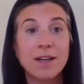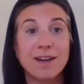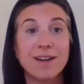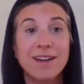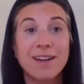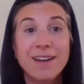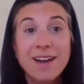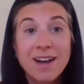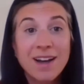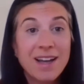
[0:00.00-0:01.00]
And
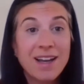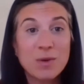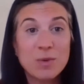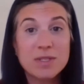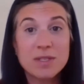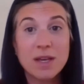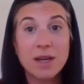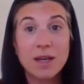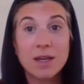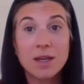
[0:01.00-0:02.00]
it was
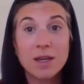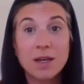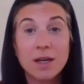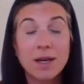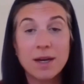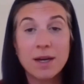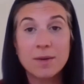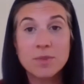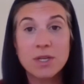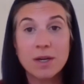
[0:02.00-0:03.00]
like,
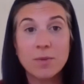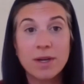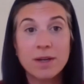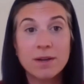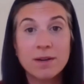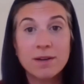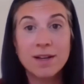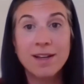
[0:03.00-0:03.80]
I'm sorry, what?